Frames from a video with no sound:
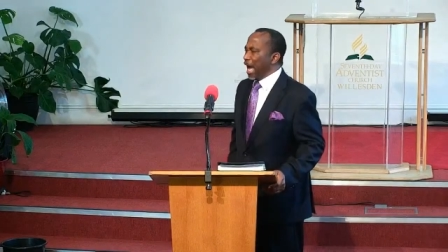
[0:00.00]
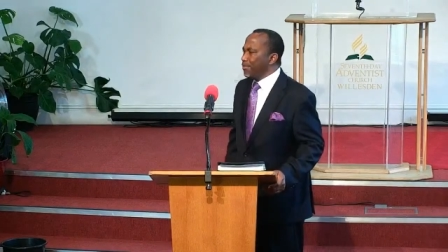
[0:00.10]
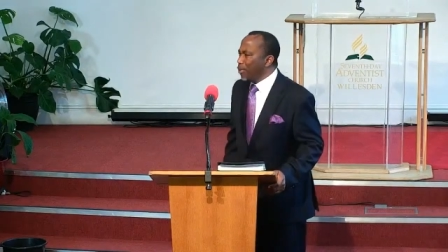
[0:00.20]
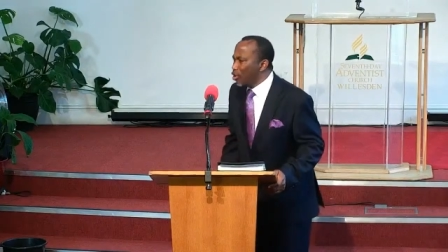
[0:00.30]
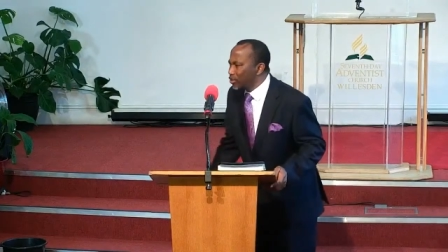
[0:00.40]

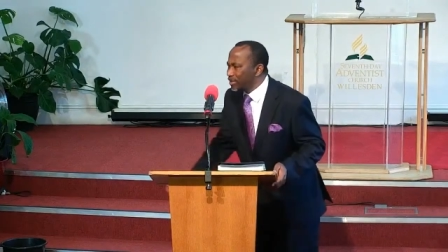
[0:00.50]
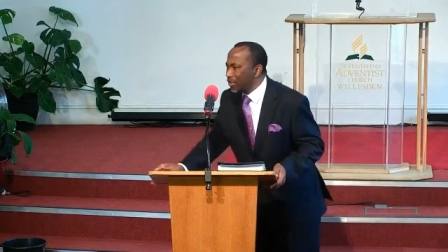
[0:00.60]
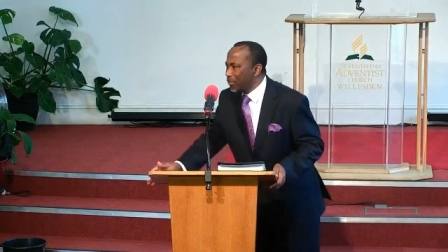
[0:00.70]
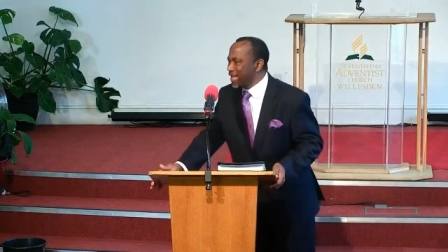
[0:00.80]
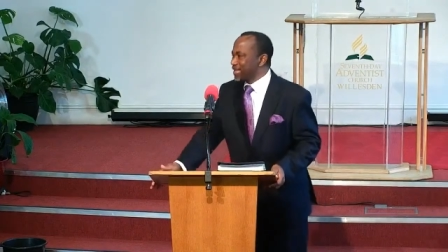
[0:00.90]
I pose
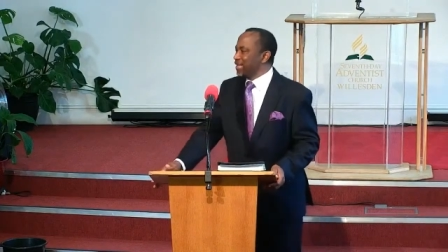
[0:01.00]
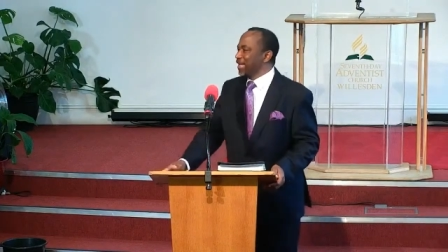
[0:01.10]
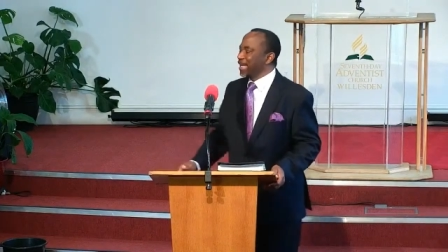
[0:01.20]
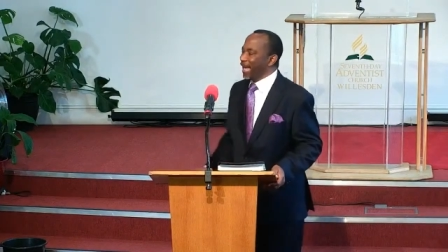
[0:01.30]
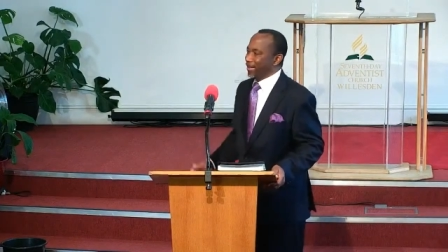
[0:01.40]
the
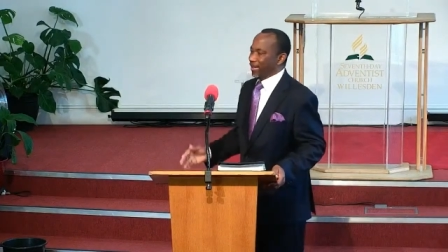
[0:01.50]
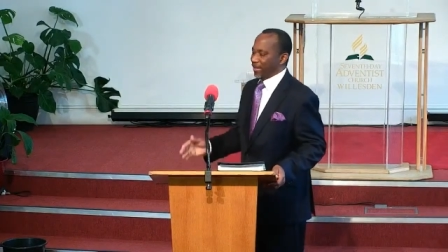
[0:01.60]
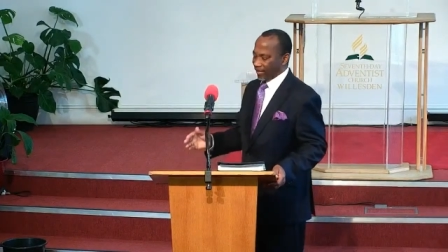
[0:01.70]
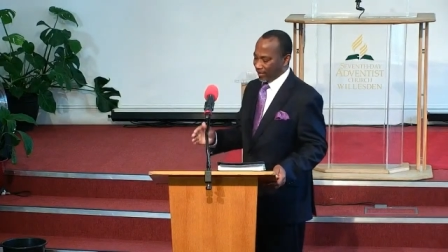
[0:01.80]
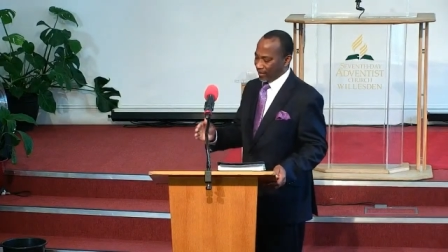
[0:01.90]
question again.
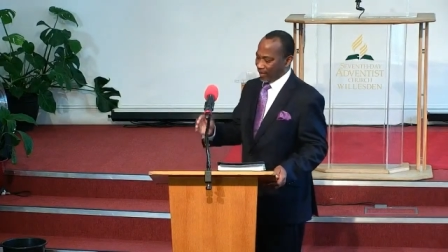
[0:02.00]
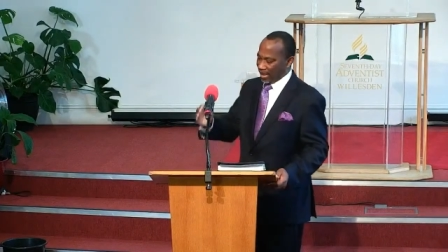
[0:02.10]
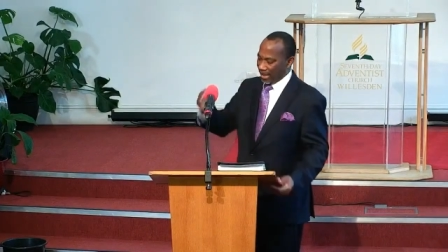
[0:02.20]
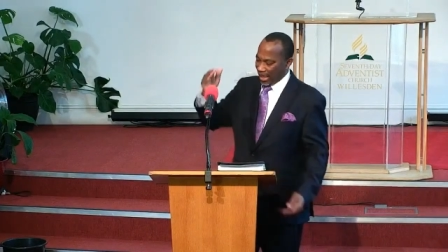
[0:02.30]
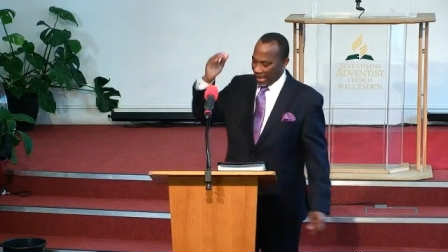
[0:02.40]

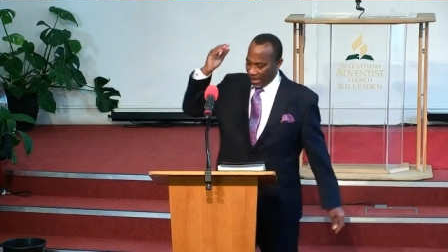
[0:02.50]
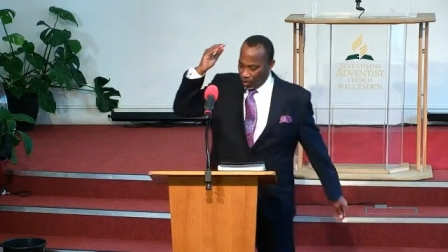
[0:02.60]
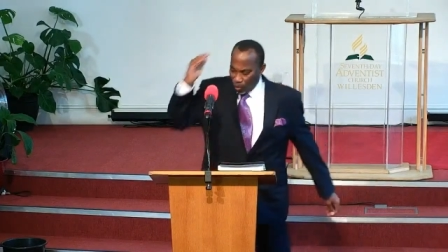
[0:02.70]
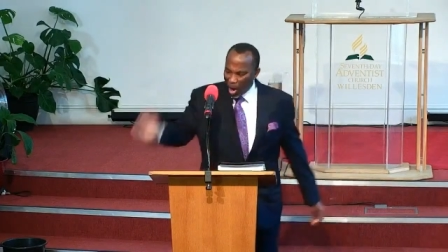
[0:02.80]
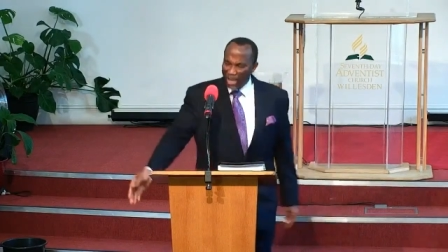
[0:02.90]

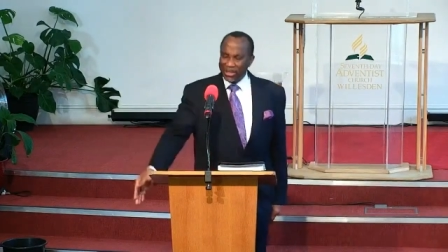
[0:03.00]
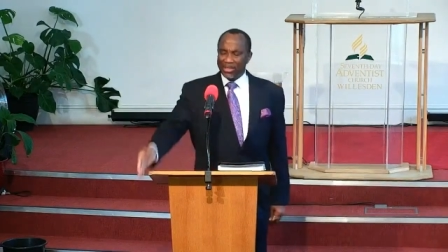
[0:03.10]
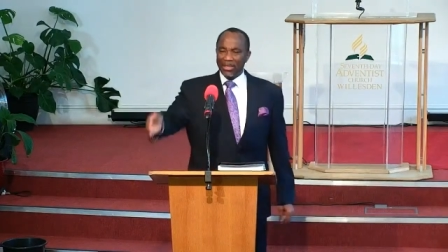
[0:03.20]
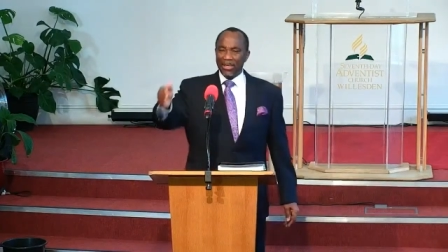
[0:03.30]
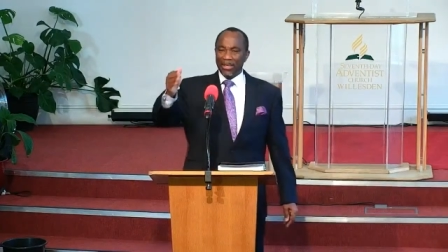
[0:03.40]

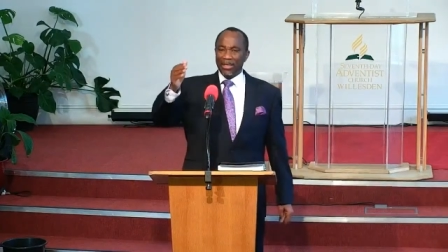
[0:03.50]
What